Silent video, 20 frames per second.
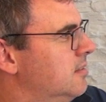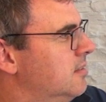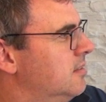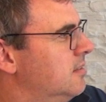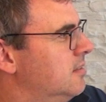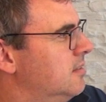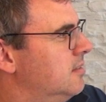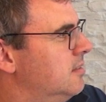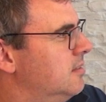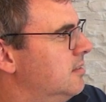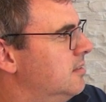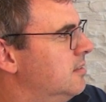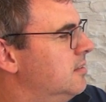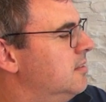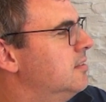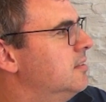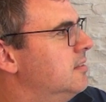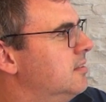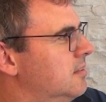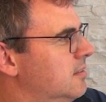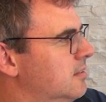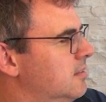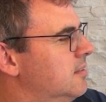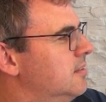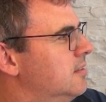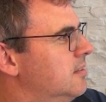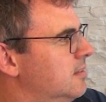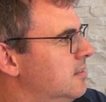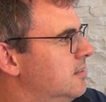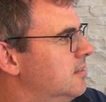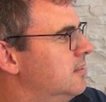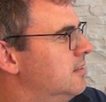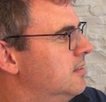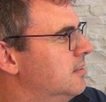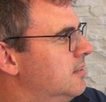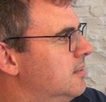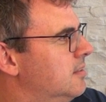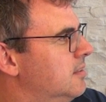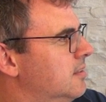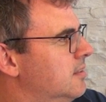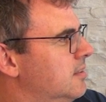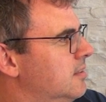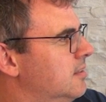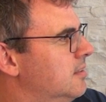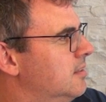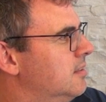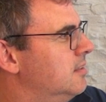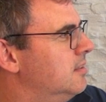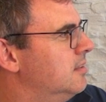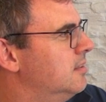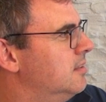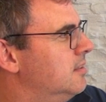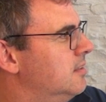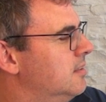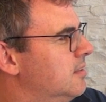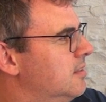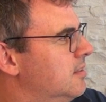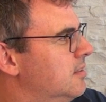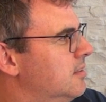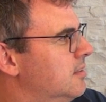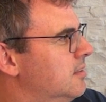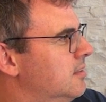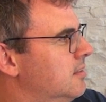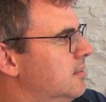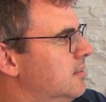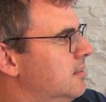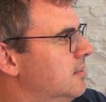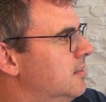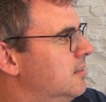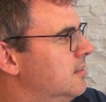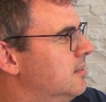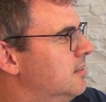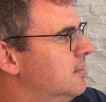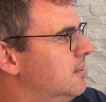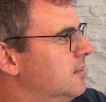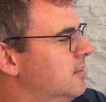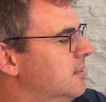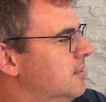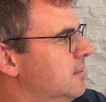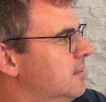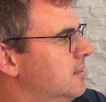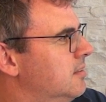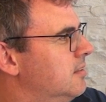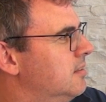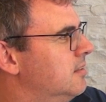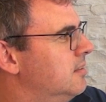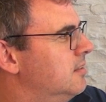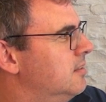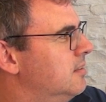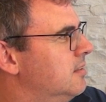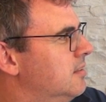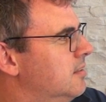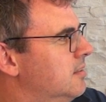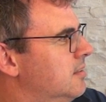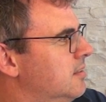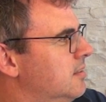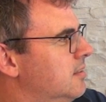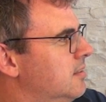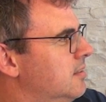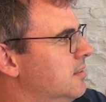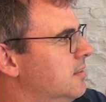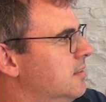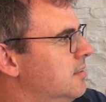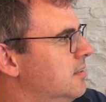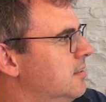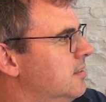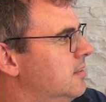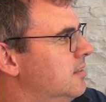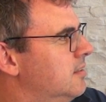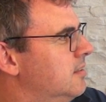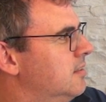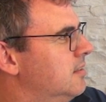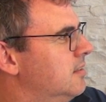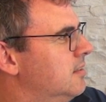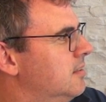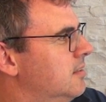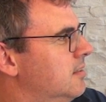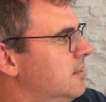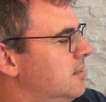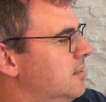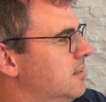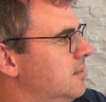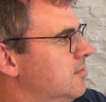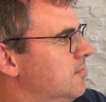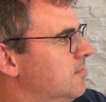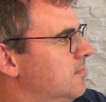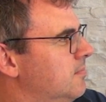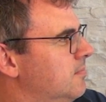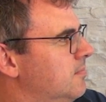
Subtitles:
The person shown says nothing.